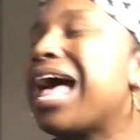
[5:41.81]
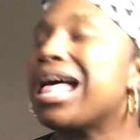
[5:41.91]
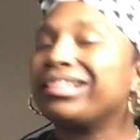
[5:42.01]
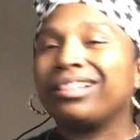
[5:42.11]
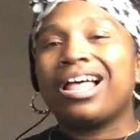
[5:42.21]

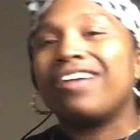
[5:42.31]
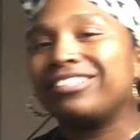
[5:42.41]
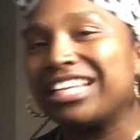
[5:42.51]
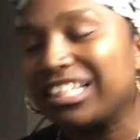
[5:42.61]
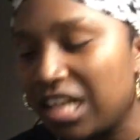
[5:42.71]
I
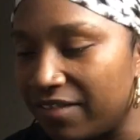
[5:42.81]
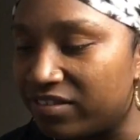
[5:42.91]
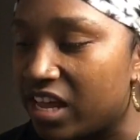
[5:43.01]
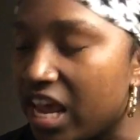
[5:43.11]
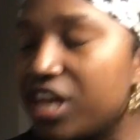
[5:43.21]
loved it.
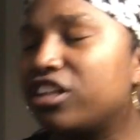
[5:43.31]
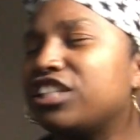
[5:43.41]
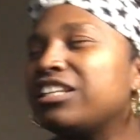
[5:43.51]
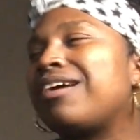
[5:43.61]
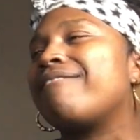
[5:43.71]
Love the
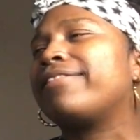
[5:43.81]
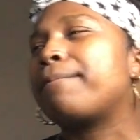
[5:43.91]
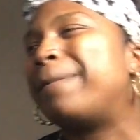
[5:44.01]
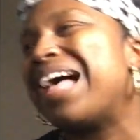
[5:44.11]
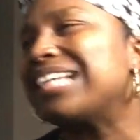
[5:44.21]
energy, love the
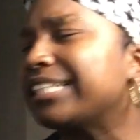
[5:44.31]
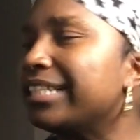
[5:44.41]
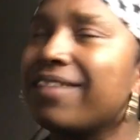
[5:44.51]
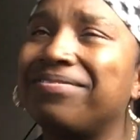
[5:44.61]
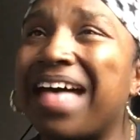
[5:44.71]

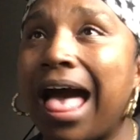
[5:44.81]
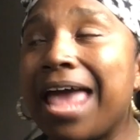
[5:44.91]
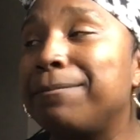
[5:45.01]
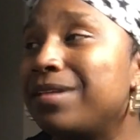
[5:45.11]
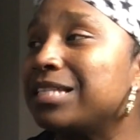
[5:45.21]
passion, love the
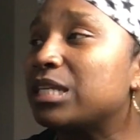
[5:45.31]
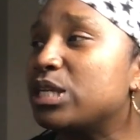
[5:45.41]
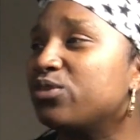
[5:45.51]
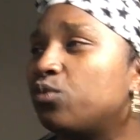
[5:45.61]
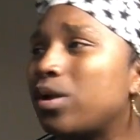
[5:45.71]
hypeness in
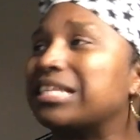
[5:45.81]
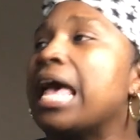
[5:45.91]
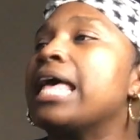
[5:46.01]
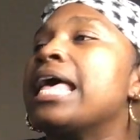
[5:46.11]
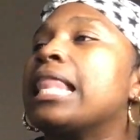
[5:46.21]
his voice.
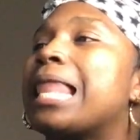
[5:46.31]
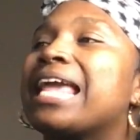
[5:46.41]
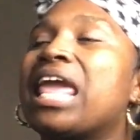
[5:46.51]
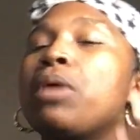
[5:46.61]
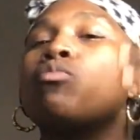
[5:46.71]

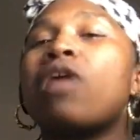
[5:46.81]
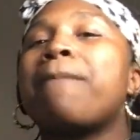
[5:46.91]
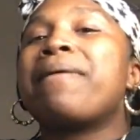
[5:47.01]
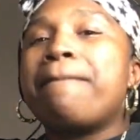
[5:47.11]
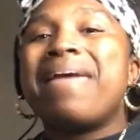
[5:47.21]
Like, him
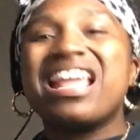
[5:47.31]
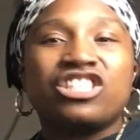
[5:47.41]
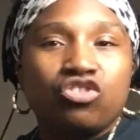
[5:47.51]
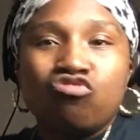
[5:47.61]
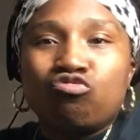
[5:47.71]
rapping
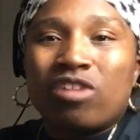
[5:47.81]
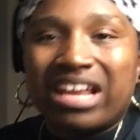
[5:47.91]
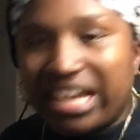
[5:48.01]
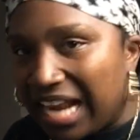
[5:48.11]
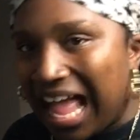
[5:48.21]
makes you want
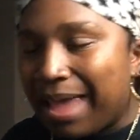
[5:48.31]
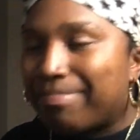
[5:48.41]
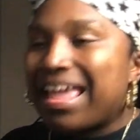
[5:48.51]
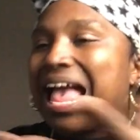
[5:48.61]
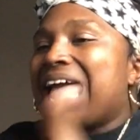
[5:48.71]
to get hype.
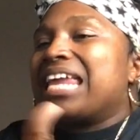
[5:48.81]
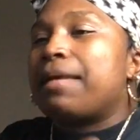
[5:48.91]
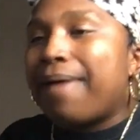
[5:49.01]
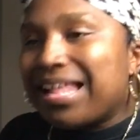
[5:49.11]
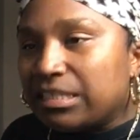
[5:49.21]
Like, I can
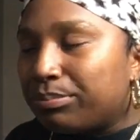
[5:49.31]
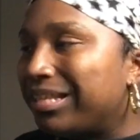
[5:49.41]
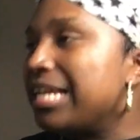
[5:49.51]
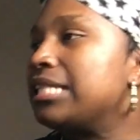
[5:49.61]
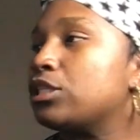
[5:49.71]
imagine
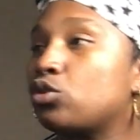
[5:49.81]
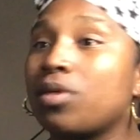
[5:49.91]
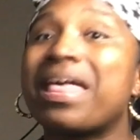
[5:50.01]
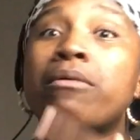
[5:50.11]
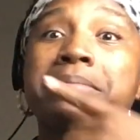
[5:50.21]
playing this
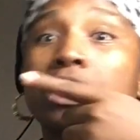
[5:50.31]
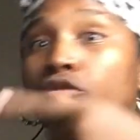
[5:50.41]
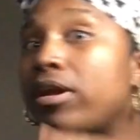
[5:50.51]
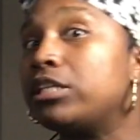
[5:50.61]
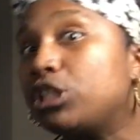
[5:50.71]
song. That would be a
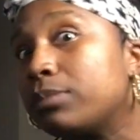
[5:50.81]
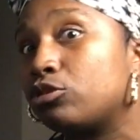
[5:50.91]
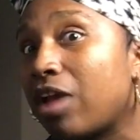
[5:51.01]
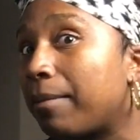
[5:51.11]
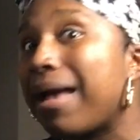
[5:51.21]
great gym
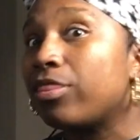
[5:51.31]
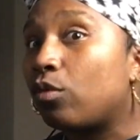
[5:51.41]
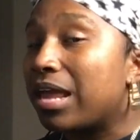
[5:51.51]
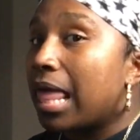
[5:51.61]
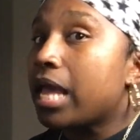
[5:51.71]
track, by the
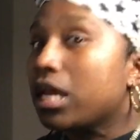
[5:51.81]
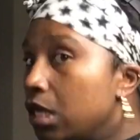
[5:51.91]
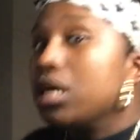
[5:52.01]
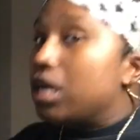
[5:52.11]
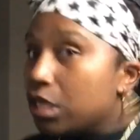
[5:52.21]
way. Like,
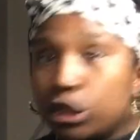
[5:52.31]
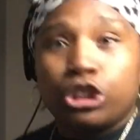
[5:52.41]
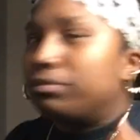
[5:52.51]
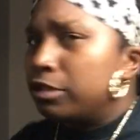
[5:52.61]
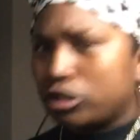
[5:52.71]
in the
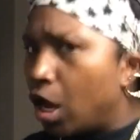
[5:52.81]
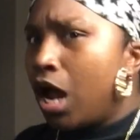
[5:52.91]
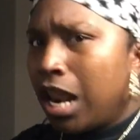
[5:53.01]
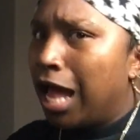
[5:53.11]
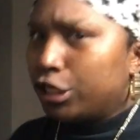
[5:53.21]
gym, it's
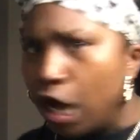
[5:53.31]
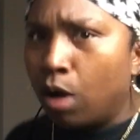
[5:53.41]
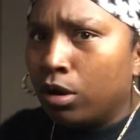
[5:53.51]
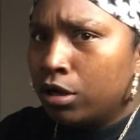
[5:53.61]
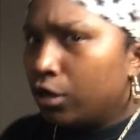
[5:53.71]
all I
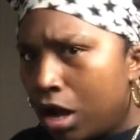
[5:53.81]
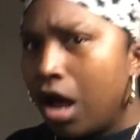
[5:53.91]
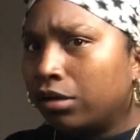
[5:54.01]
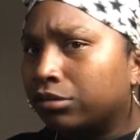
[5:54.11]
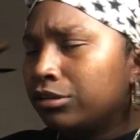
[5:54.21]
do.
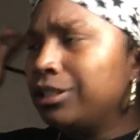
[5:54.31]
Oh.